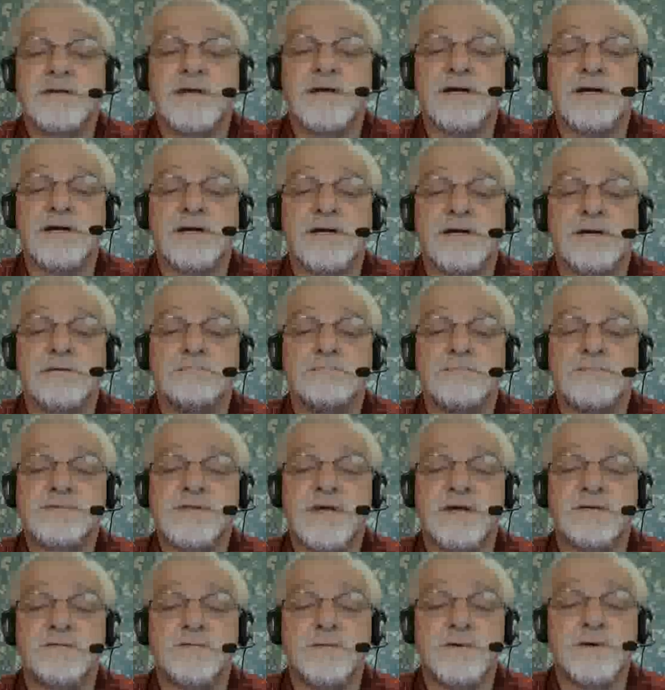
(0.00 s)
um,
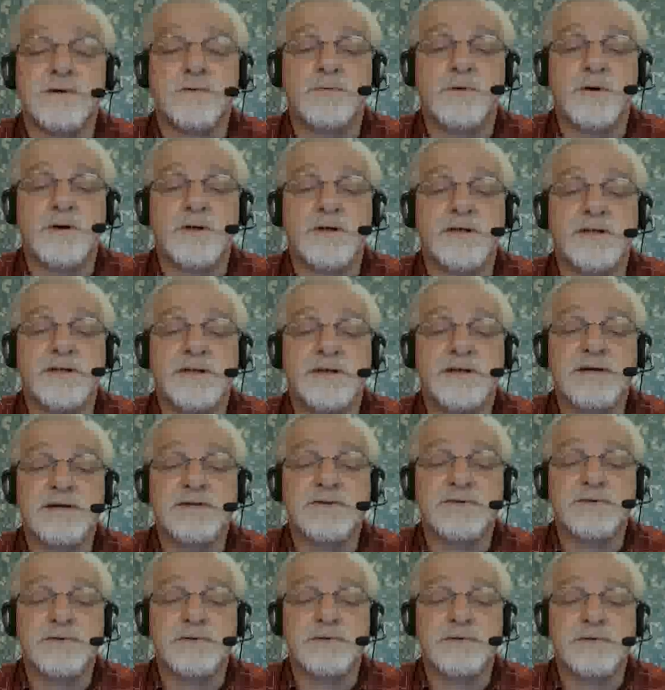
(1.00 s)
Software Quality
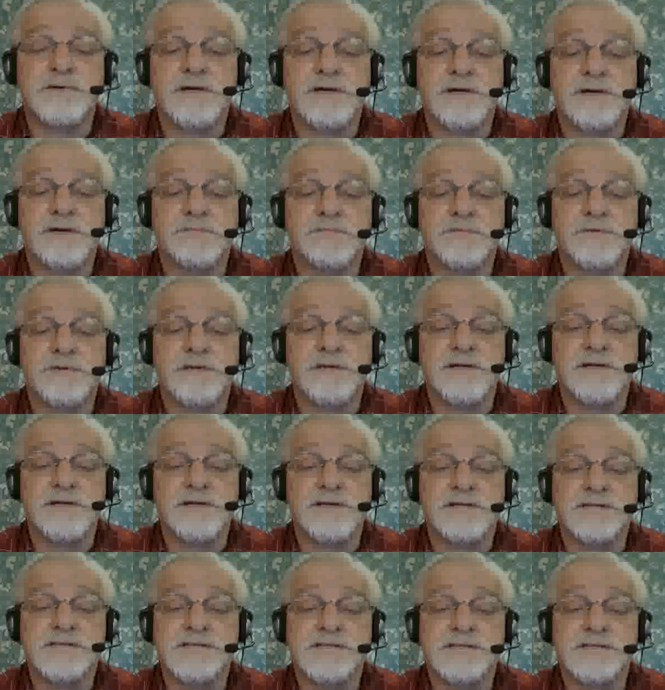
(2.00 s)
Control
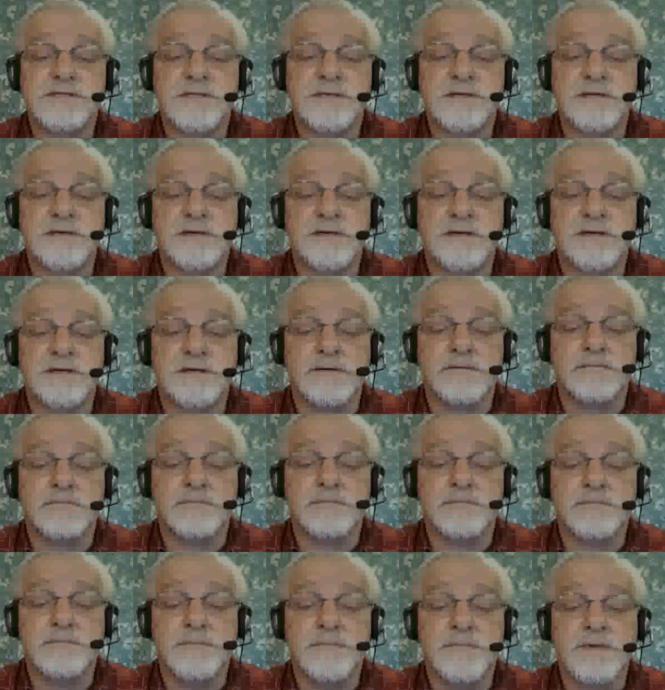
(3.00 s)
Conference, um,